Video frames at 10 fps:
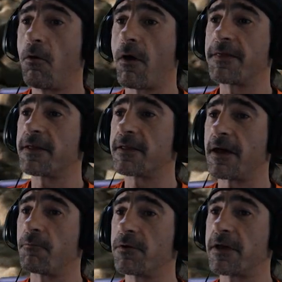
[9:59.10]
Oh, I think
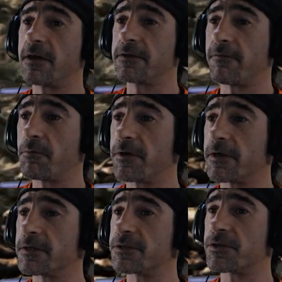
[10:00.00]
that would have killed
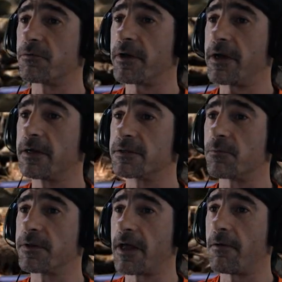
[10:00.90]
everybody on the screen is
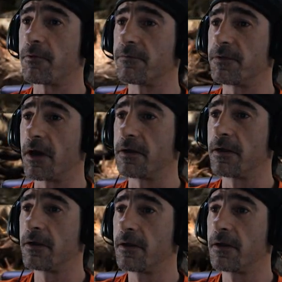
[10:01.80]
what that would have done.